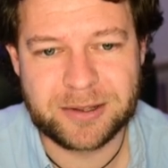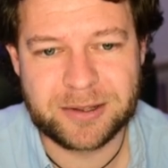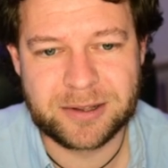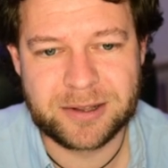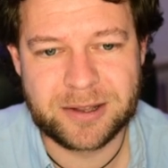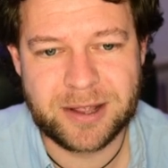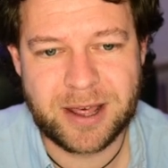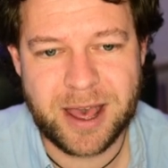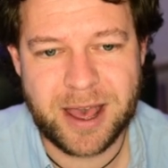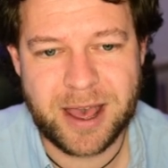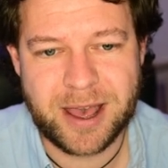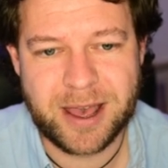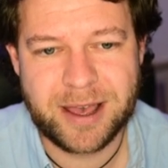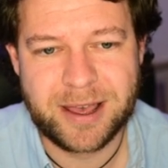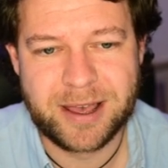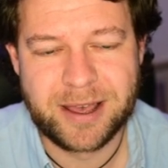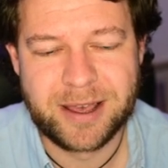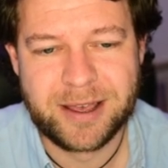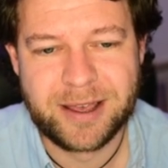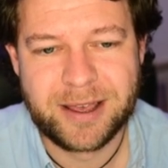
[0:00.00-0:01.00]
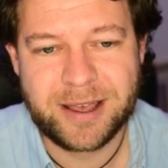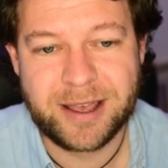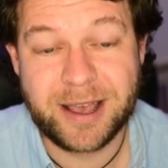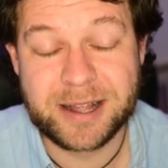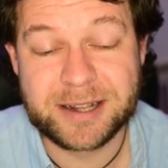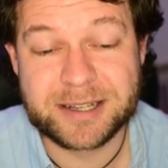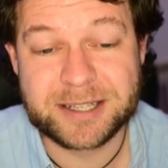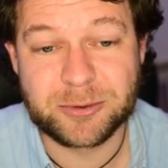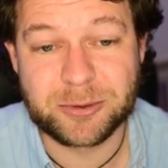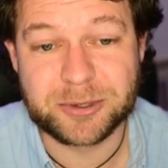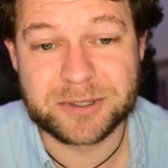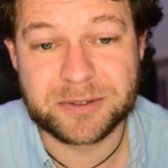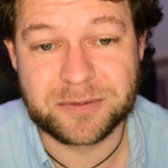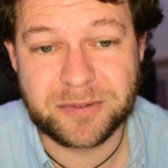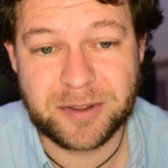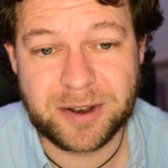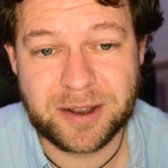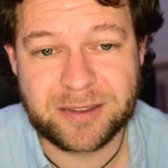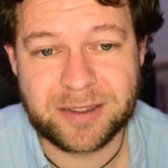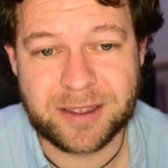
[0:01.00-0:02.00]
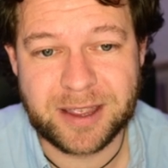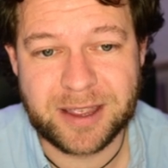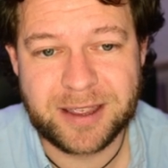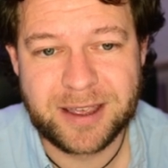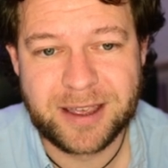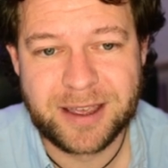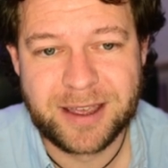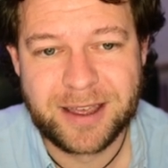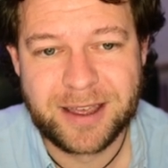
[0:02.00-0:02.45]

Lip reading: there, it heads towards infinity.